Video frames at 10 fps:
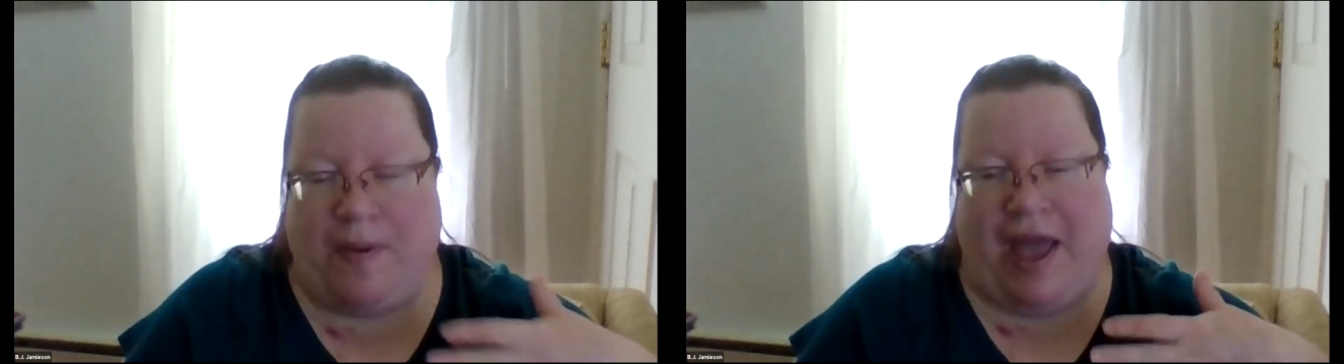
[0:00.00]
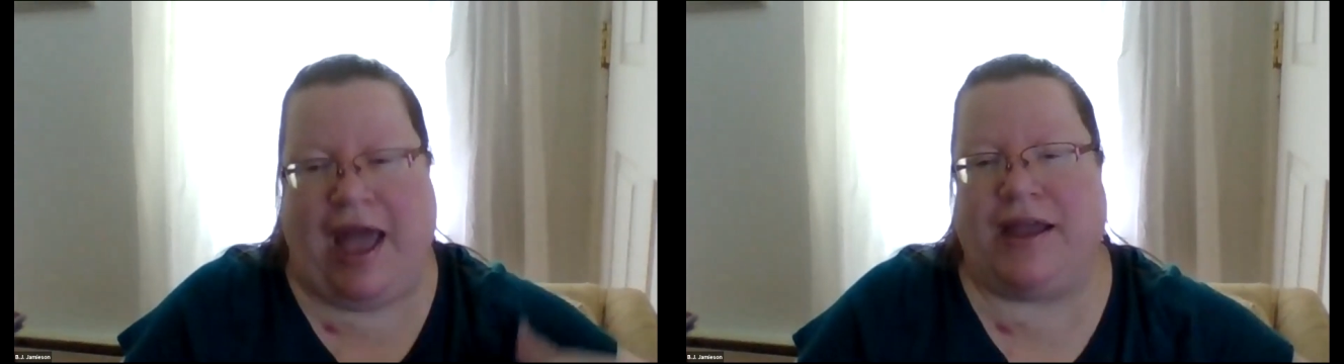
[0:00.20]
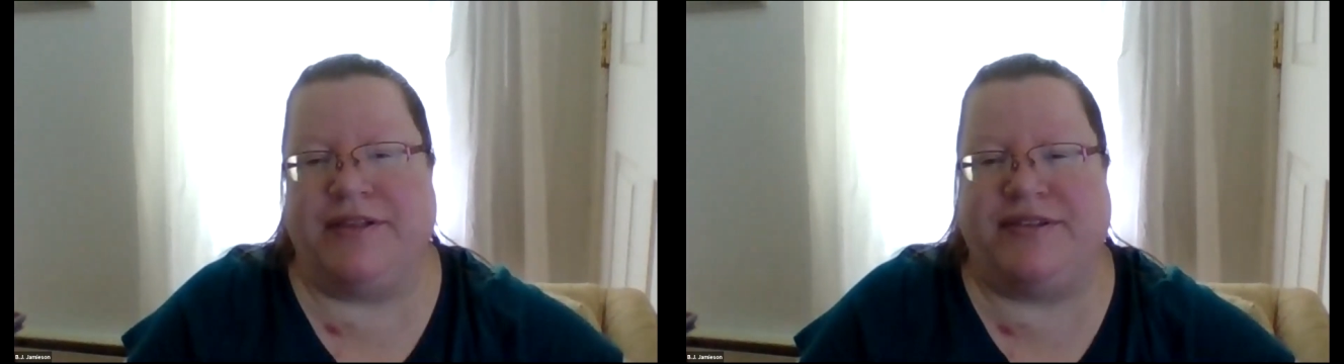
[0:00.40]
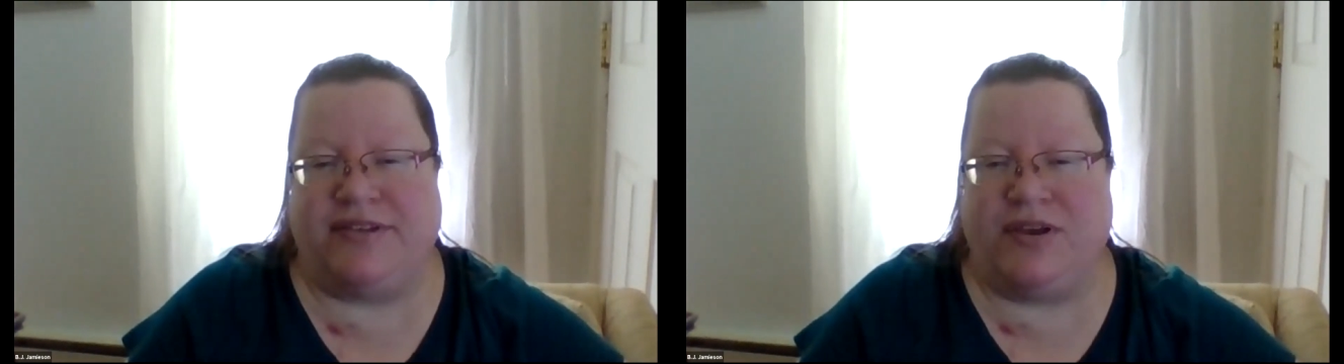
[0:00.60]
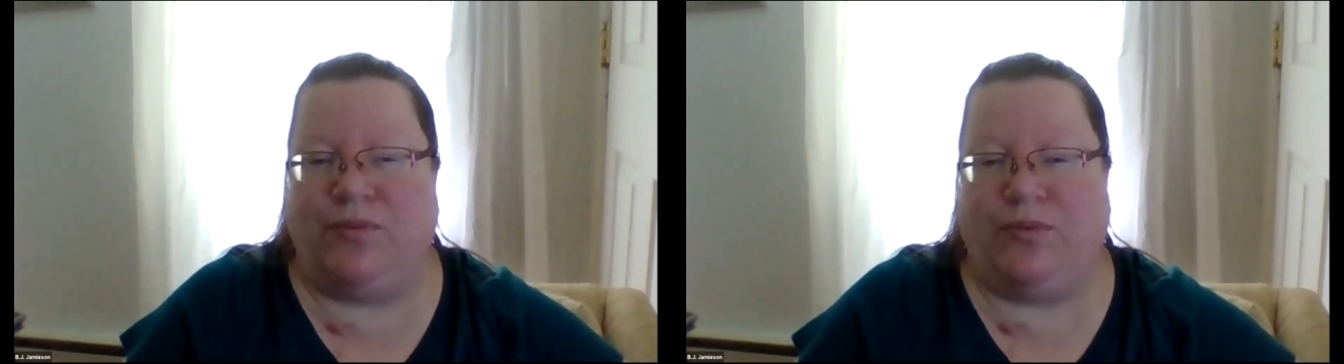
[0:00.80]
back and
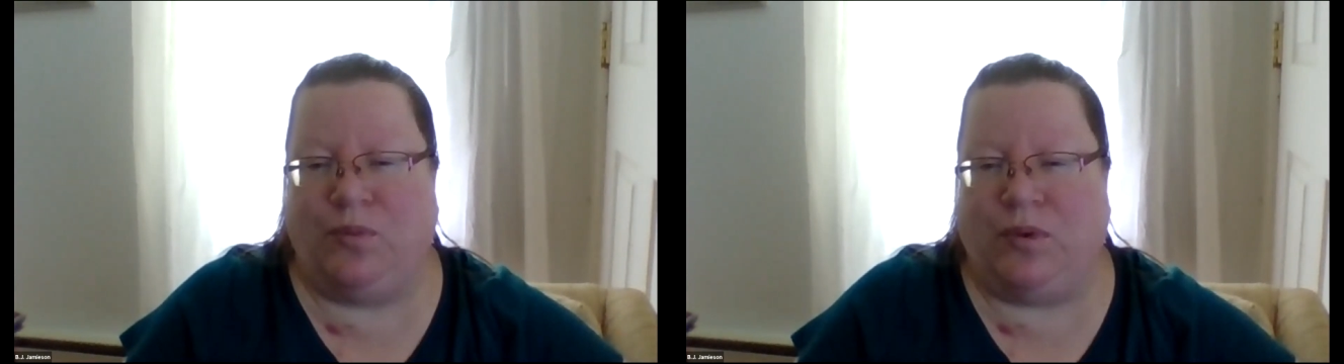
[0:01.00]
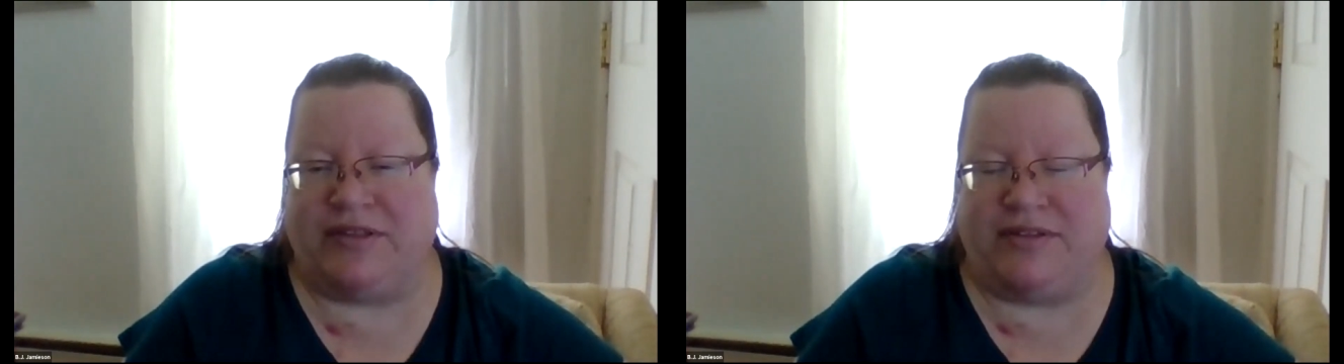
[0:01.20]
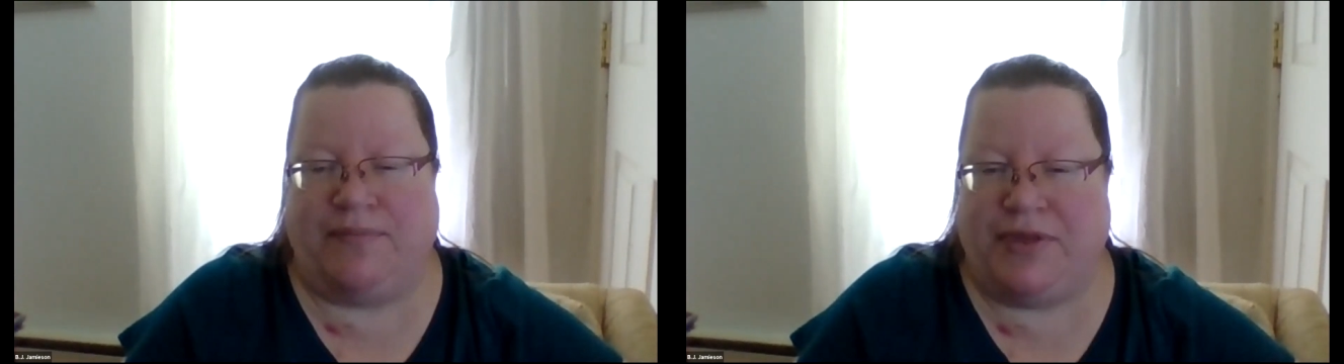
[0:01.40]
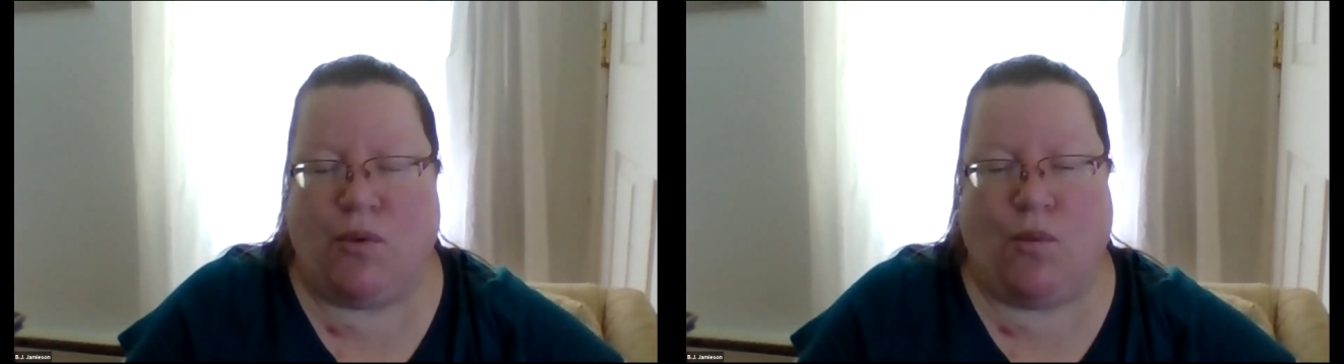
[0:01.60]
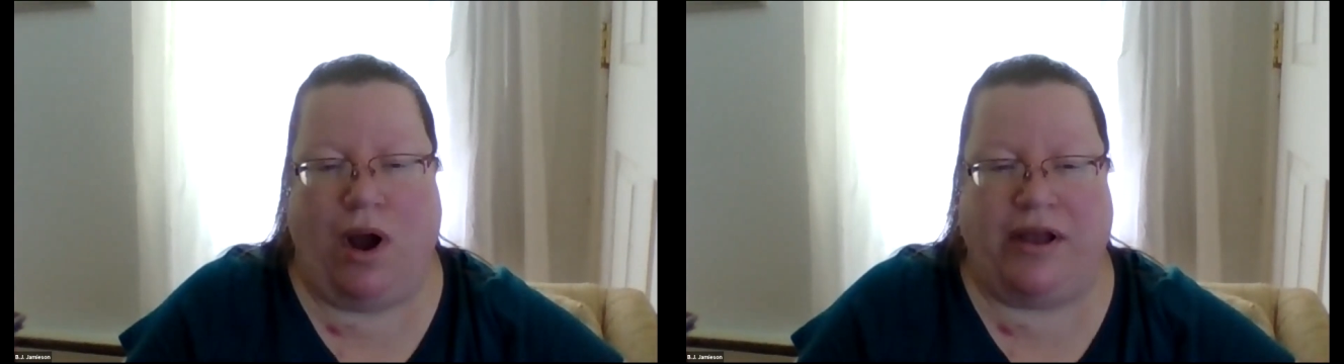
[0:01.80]
see what
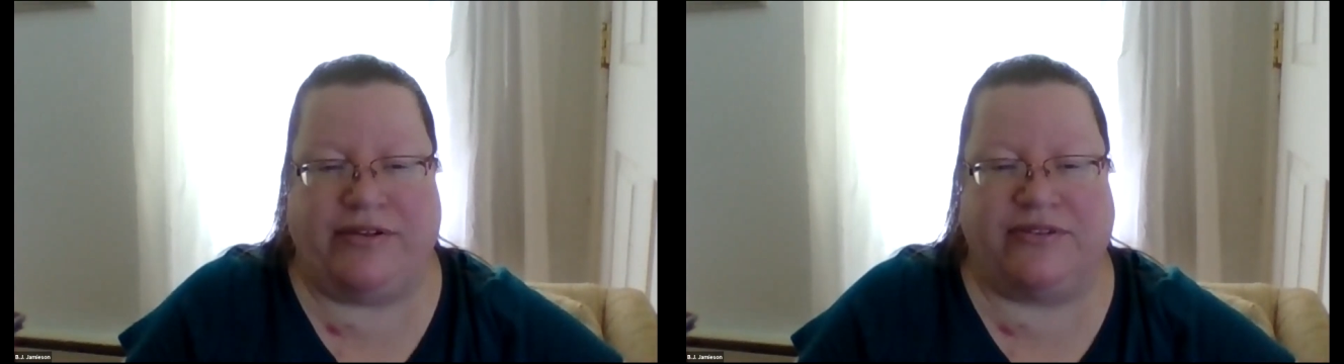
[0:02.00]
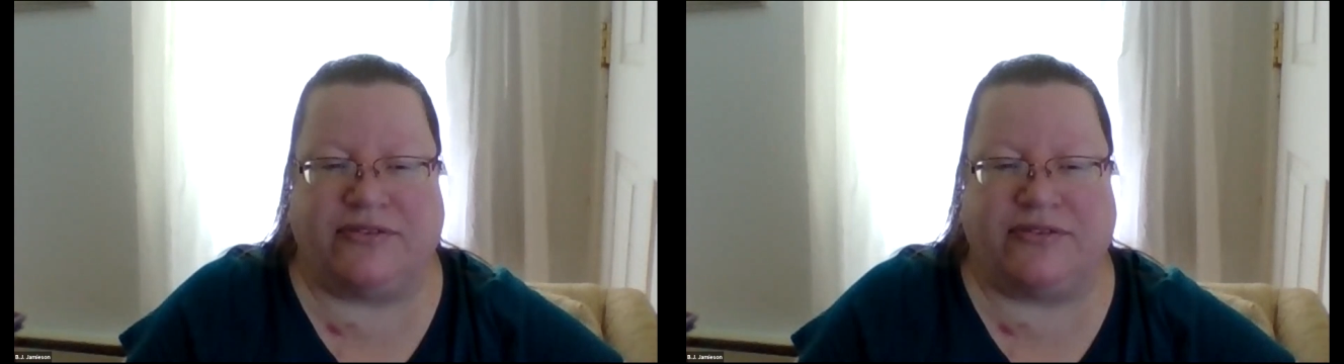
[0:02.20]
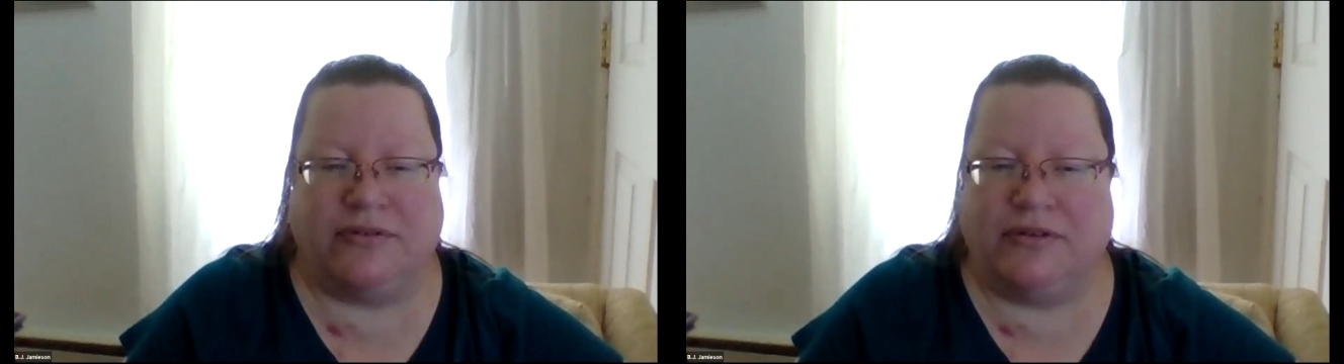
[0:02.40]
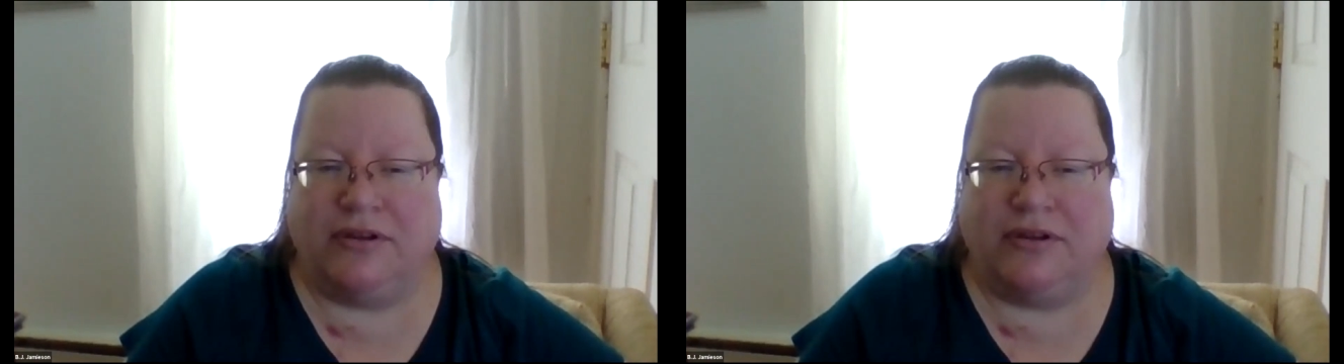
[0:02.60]
something was.